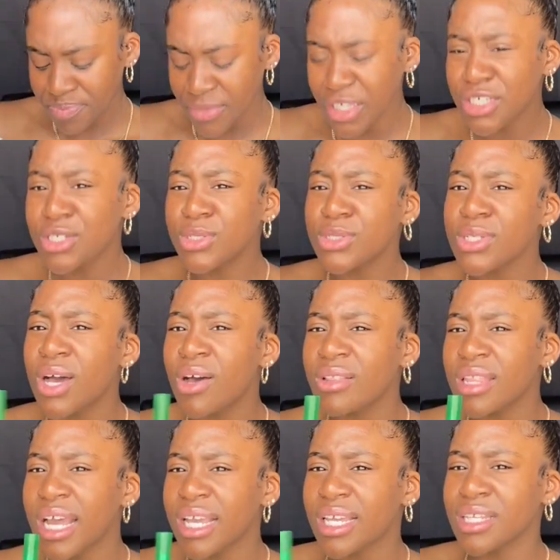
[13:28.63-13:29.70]
you know,
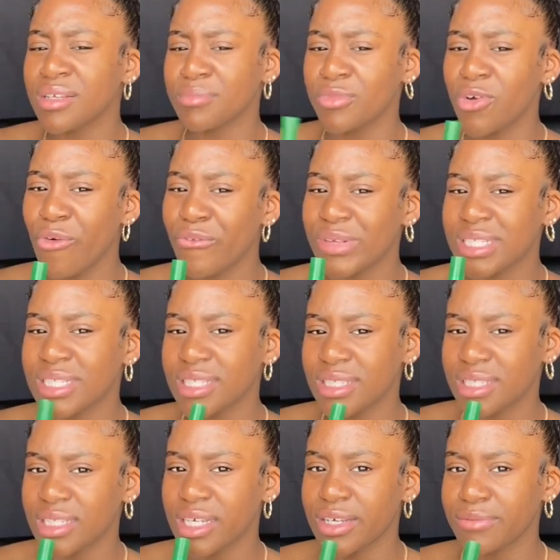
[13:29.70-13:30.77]
like in the movies and
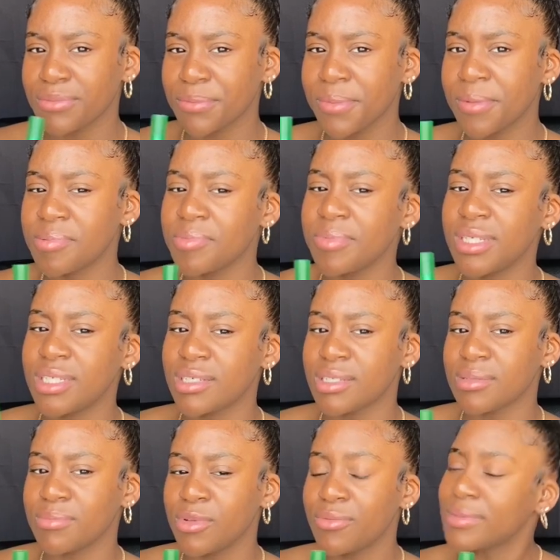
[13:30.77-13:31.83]
stuff, when people be just
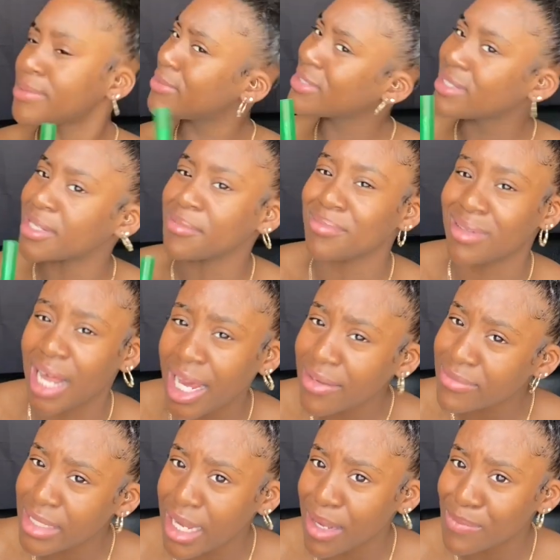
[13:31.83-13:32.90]
moving, especially them
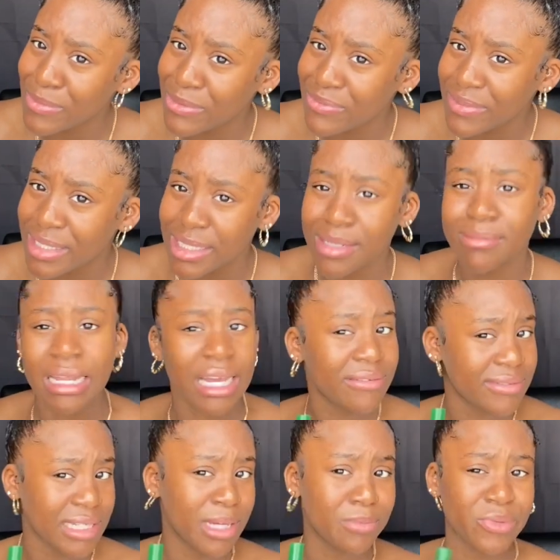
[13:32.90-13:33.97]
Lifetime movies,
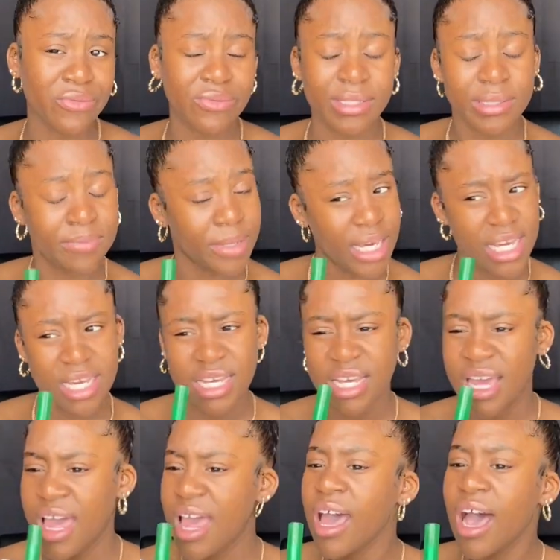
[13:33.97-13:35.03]
man,
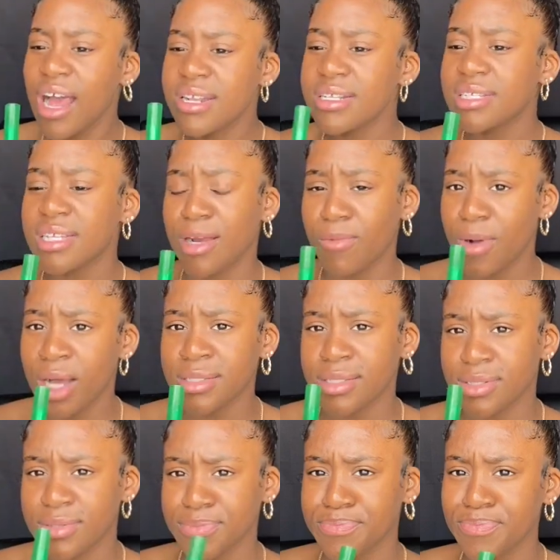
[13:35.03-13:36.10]
I need to stop watching
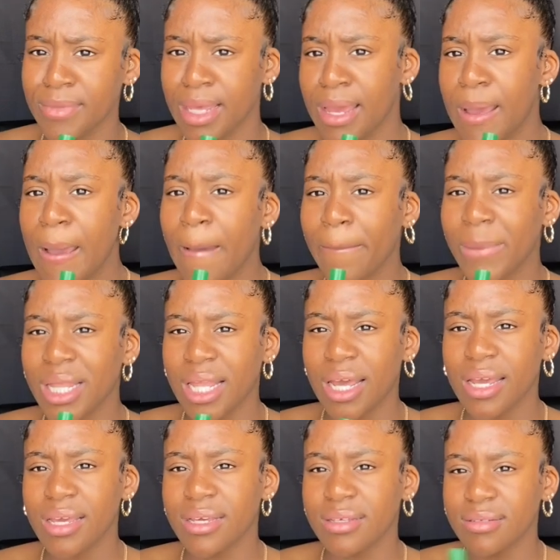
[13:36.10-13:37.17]
them. But,
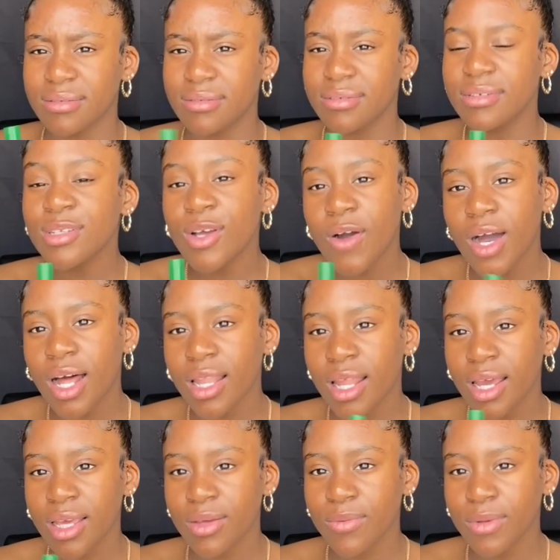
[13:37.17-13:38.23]
like, you know how,
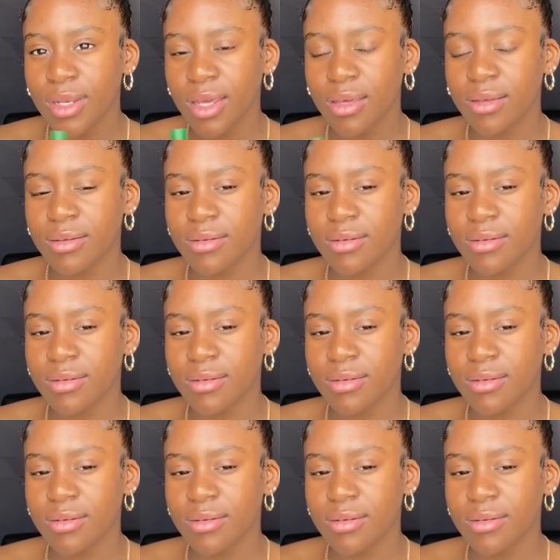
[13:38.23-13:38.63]
like, when they,